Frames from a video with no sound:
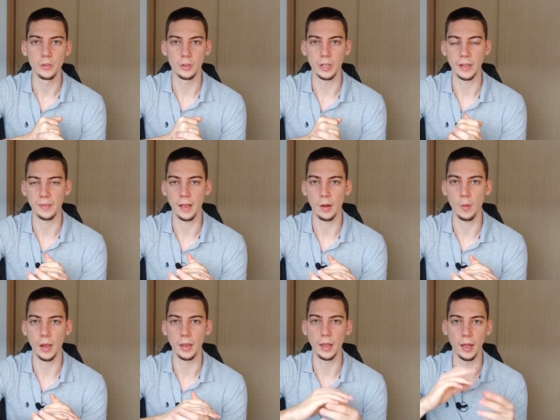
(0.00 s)
So that's how
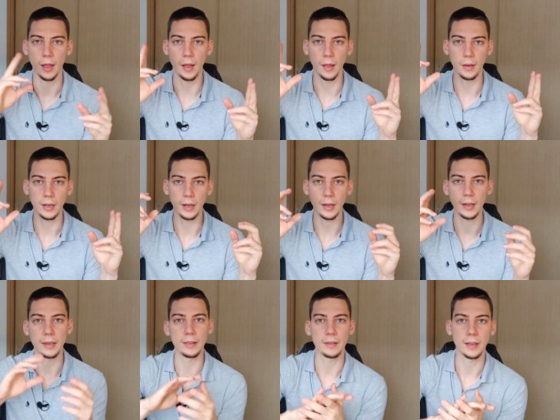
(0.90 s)
I uh,
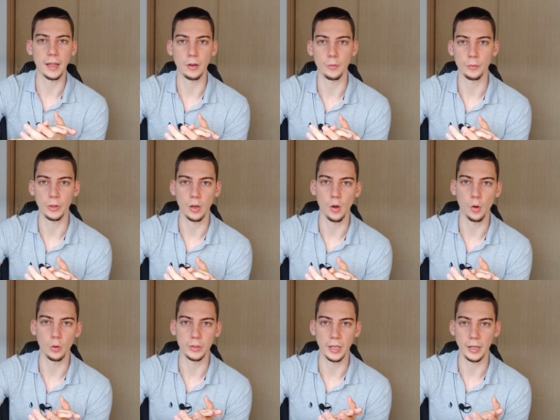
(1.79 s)
cleaned kind of the
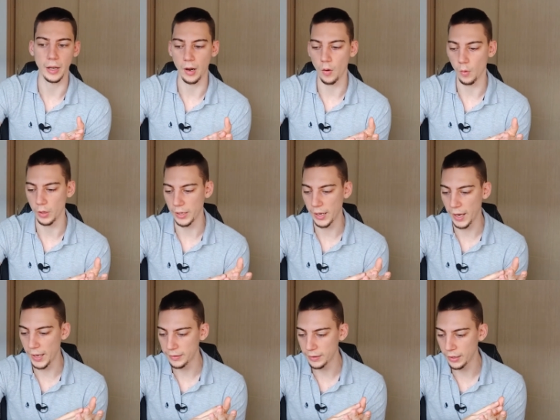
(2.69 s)
code that I already
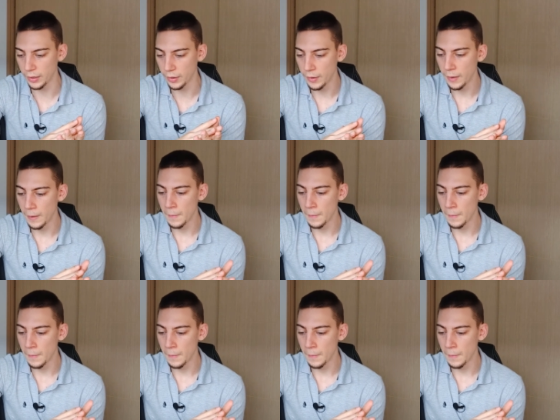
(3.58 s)
had there.